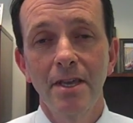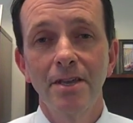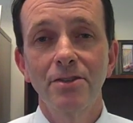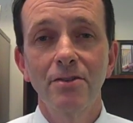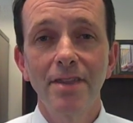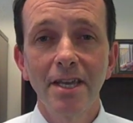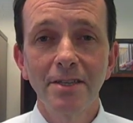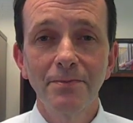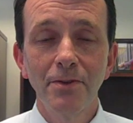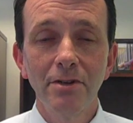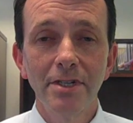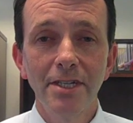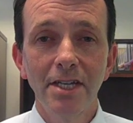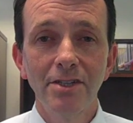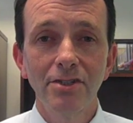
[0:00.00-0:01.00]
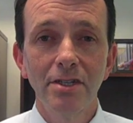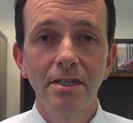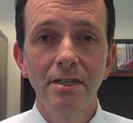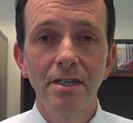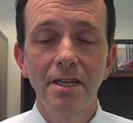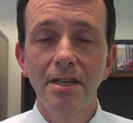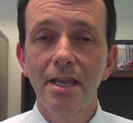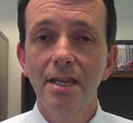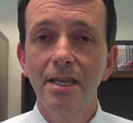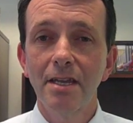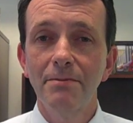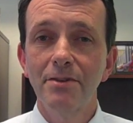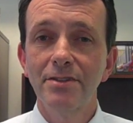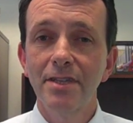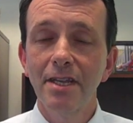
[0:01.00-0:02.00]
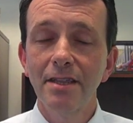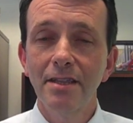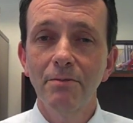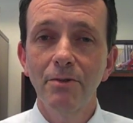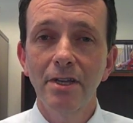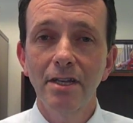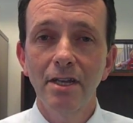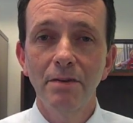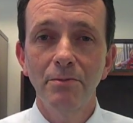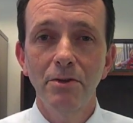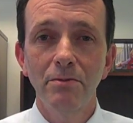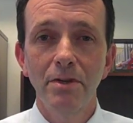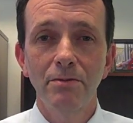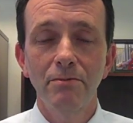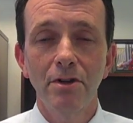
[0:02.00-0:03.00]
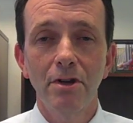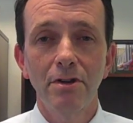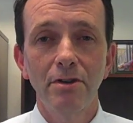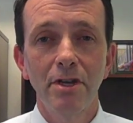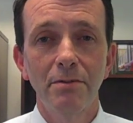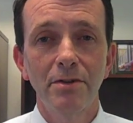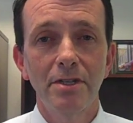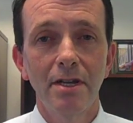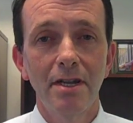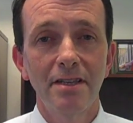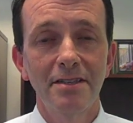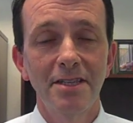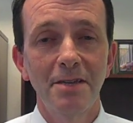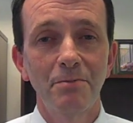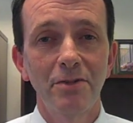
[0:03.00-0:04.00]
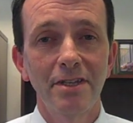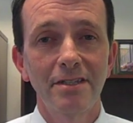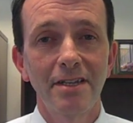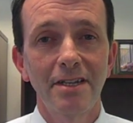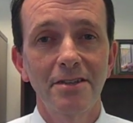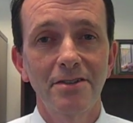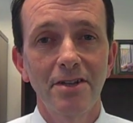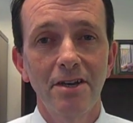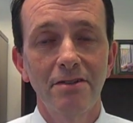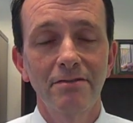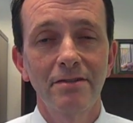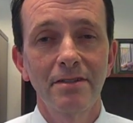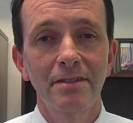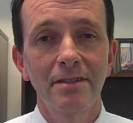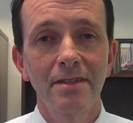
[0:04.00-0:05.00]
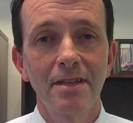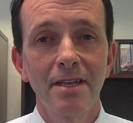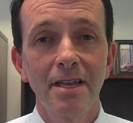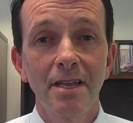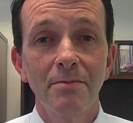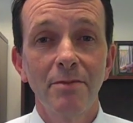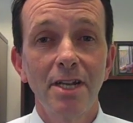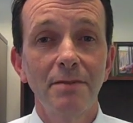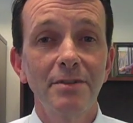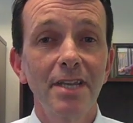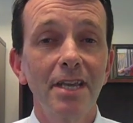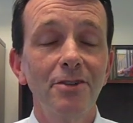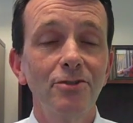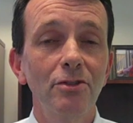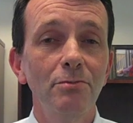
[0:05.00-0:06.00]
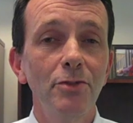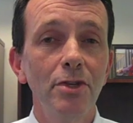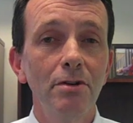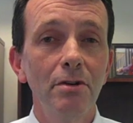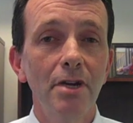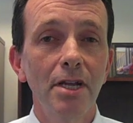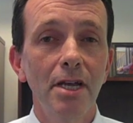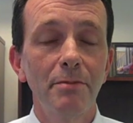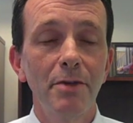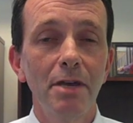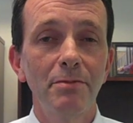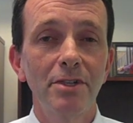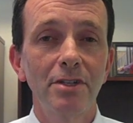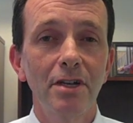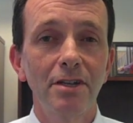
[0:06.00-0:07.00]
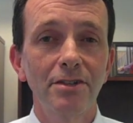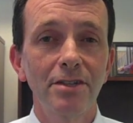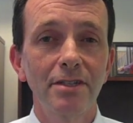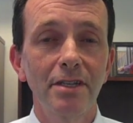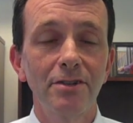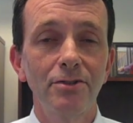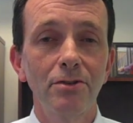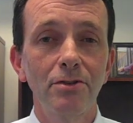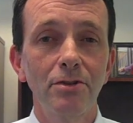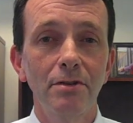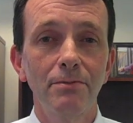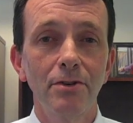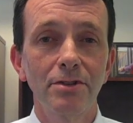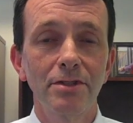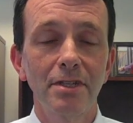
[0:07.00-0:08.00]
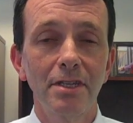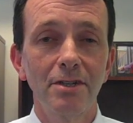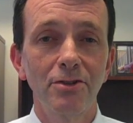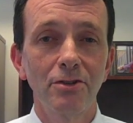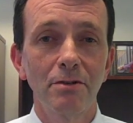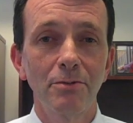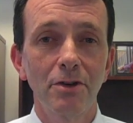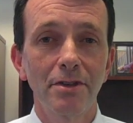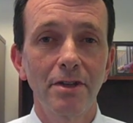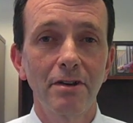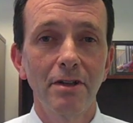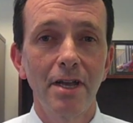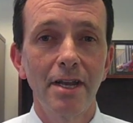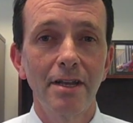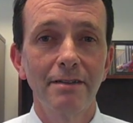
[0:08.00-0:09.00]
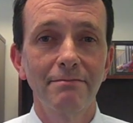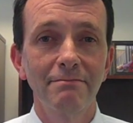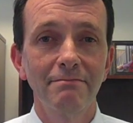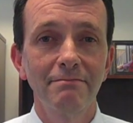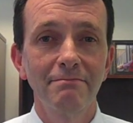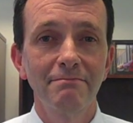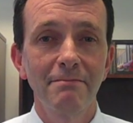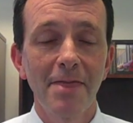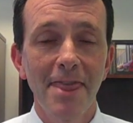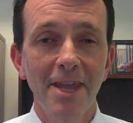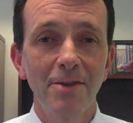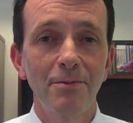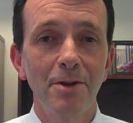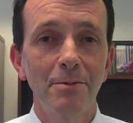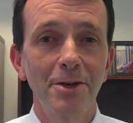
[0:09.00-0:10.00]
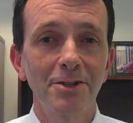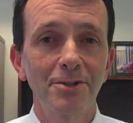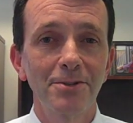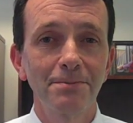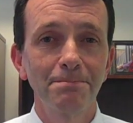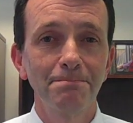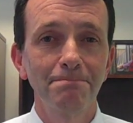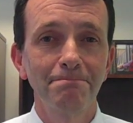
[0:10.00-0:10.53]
So thanks for your attention, and again, if there's anything we can help you with regarding hepatitis C, please let us know. My name is Andrew Muir, and I'm a hepatologist at Duke University in Durham, North Carolina. Thank you very much.